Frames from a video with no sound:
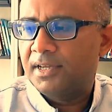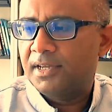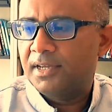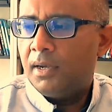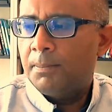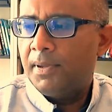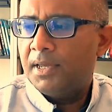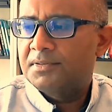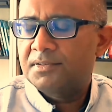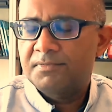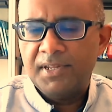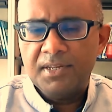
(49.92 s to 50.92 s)
it
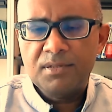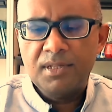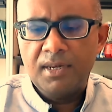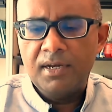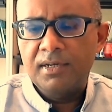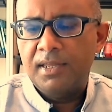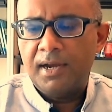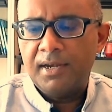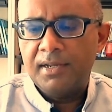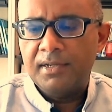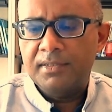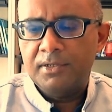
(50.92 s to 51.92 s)
makes very salient the
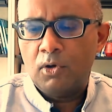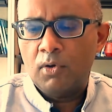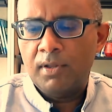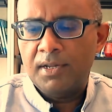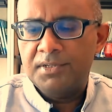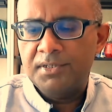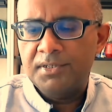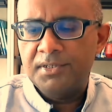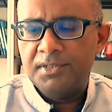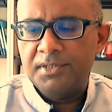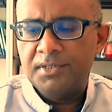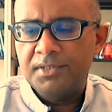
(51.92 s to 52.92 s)
idea that
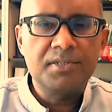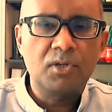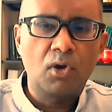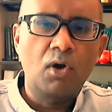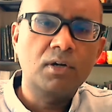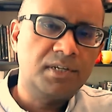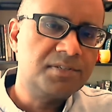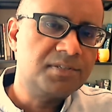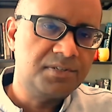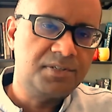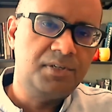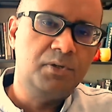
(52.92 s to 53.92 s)
organization design is not
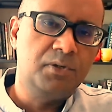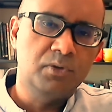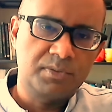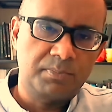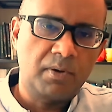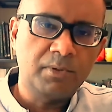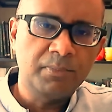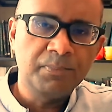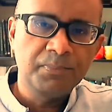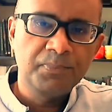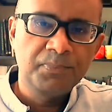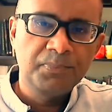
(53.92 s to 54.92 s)
just the CEO's problem.
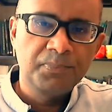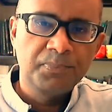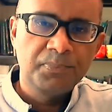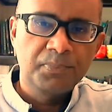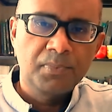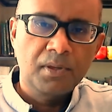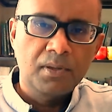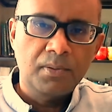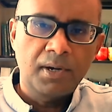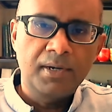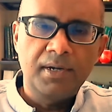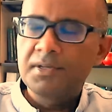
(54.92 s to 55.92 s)

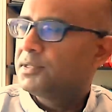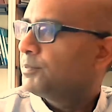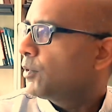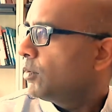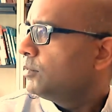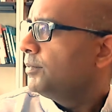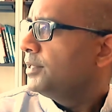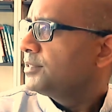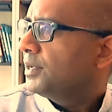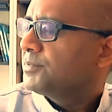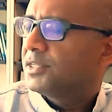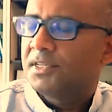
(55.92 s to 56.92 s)
Right? It is a problem in
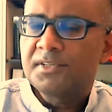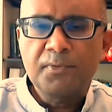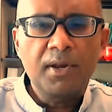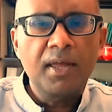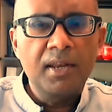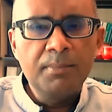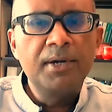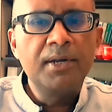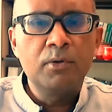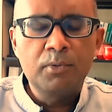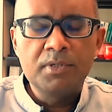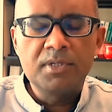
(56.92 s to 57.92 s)
some sense for
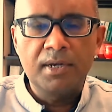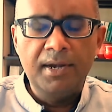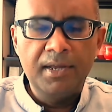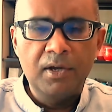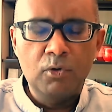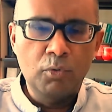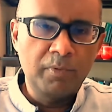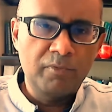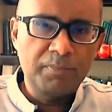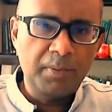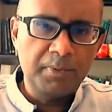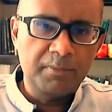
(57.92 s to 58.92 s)
anybody who is leading a group
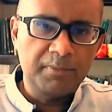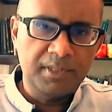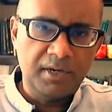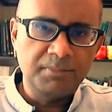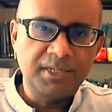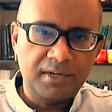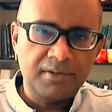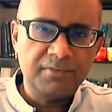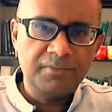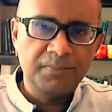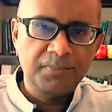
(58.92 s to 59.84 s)
of people with an objective.